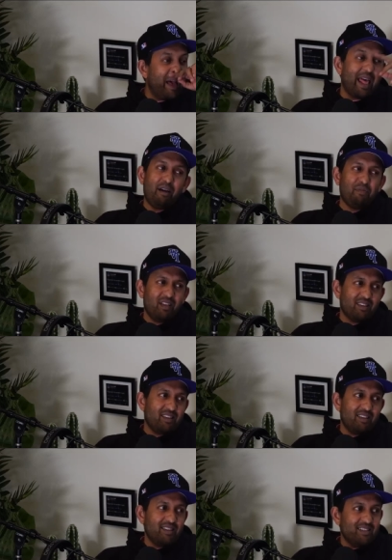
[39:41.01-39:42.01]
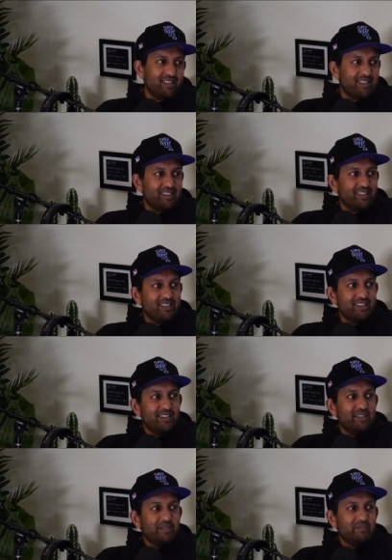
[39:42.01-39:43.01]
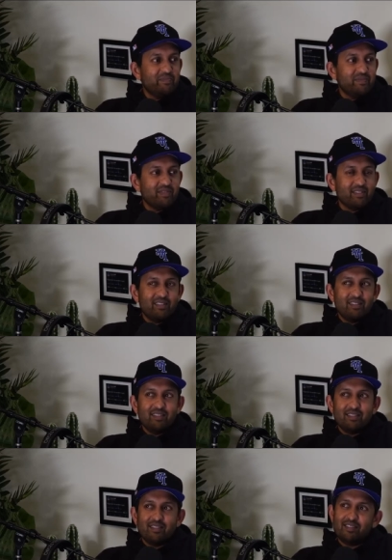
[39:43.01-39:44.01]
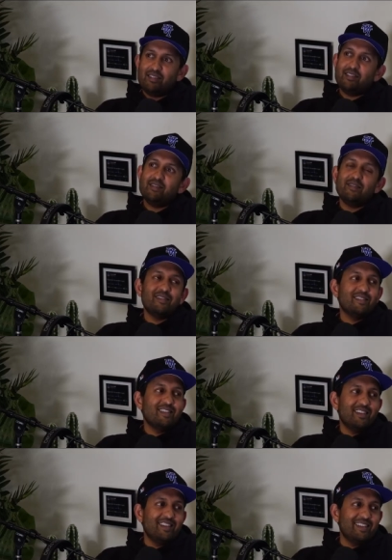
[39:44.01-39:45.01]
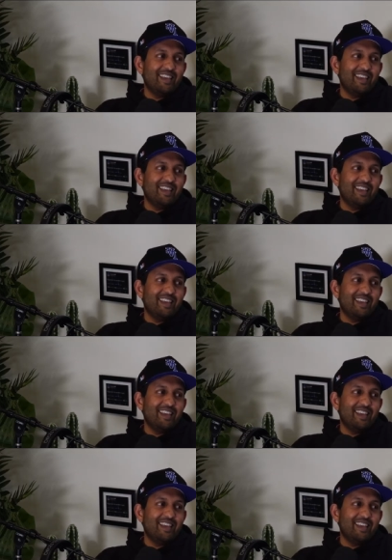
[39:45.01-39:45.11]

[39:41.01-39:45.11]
Ben he seems, Affleck? He seems superhero-y. Maybe not that photo of him with the